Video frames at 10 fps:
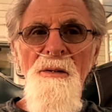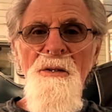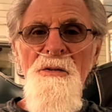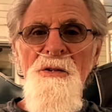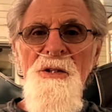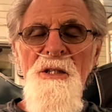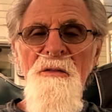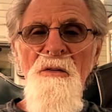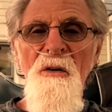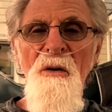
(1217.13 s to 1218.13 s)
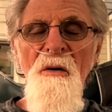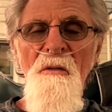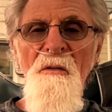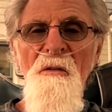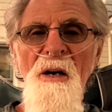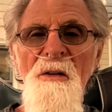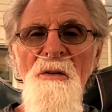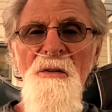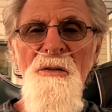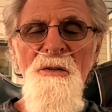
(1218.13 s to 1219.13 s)
deceiver
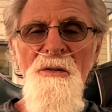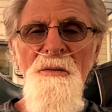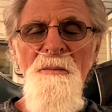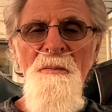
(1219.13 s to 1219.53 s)
feathers.